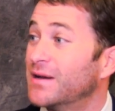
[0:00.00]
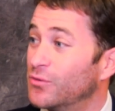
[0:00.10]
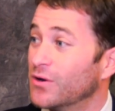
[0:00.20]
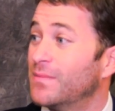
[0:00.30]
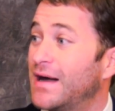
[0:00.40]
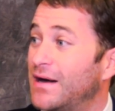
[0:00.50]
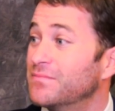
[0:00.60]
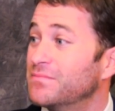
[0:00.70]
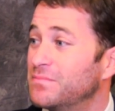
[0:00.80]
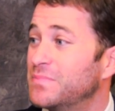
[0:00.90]
I'm more
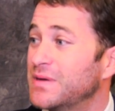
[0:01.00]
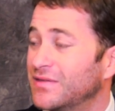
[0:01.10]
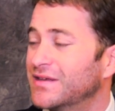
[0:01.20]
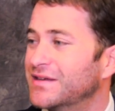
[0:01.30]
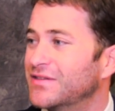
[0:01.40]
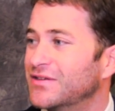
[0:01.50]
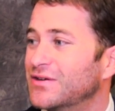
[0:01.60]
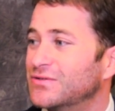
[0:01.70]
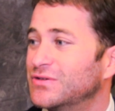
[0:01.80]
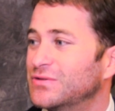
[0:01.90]
about being the
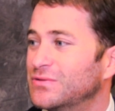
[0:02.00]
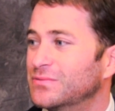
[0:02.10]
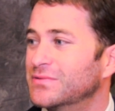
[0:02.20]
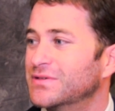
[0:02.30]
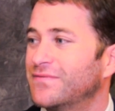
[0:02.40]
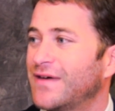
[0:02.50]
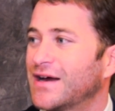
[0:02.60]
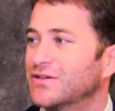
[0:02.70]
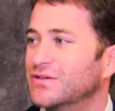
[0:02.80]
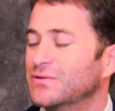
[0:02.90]
go-to de
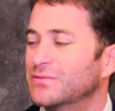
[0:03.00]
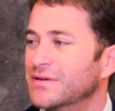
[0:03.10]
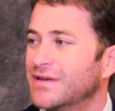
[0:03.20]
facto